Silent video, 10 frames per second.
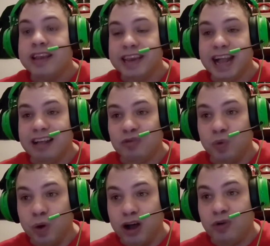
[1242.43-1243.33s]
He has
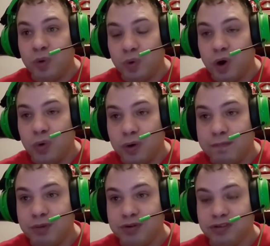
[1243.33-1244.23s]
won Royal
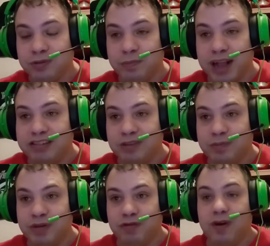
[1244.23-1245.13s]
Rumbles matches
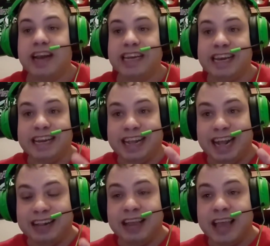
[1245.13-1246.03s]
before, and
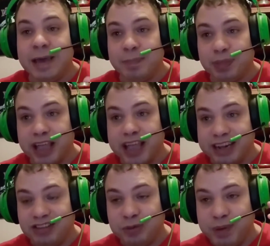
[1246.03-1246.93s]

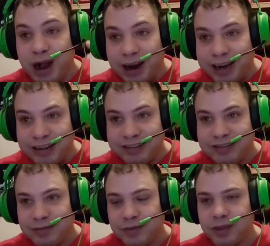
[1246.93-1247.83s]
And to be
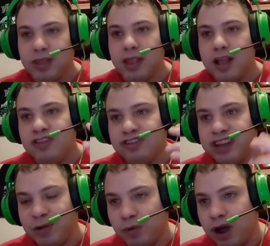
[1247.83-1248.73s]
honest,
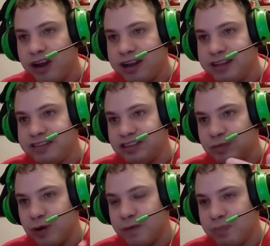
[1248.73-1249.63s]
Seth Rollins
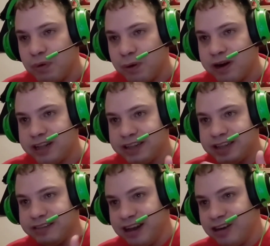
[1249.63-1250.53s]
is more important
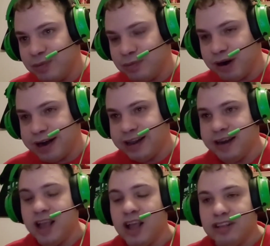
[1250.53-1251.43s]
than Daniel
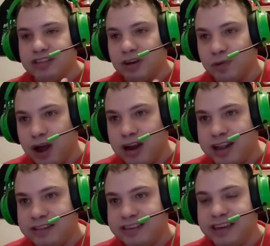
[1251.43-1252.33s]
Bryan. Seth
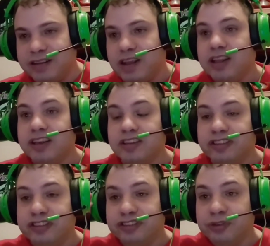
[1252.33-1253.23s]
Rollins
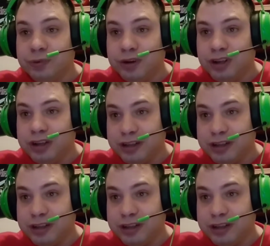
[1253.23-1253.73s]
do